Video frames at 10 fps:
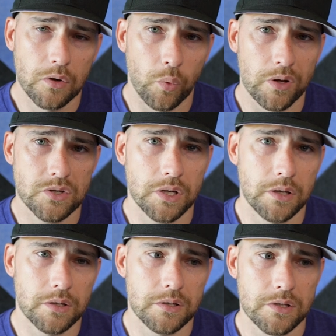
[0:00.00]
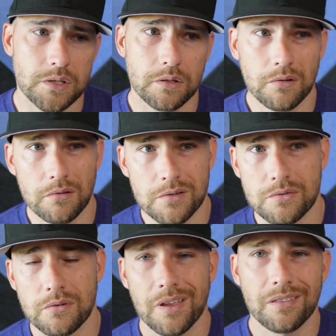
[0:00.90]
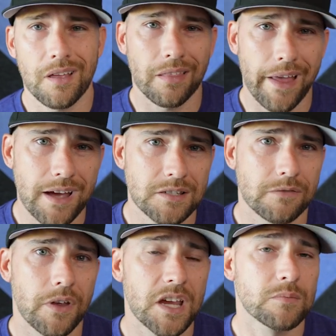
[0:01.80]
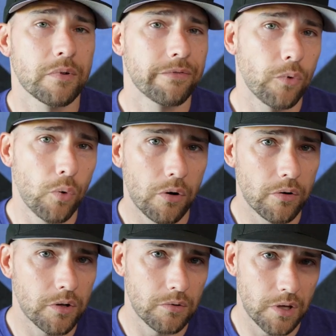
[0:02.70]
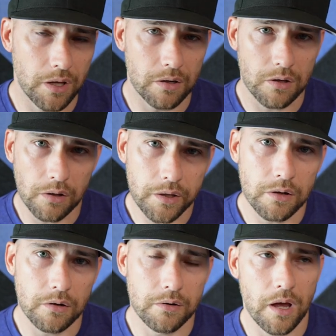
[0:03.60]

which is, you know, sort of like that last phase before you get cleared.